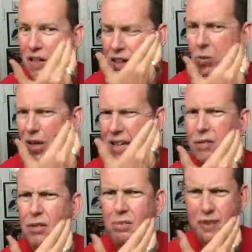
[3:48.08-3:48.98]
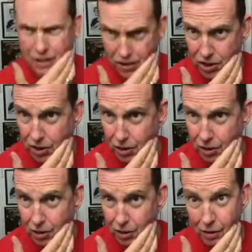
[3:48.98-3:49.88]
and then wow, my hair is
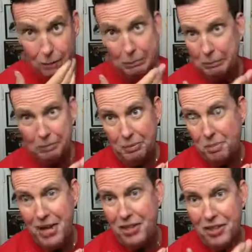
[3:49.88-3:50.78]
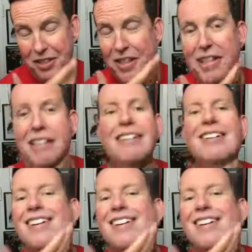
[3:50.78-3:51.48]
darker. Imagine that.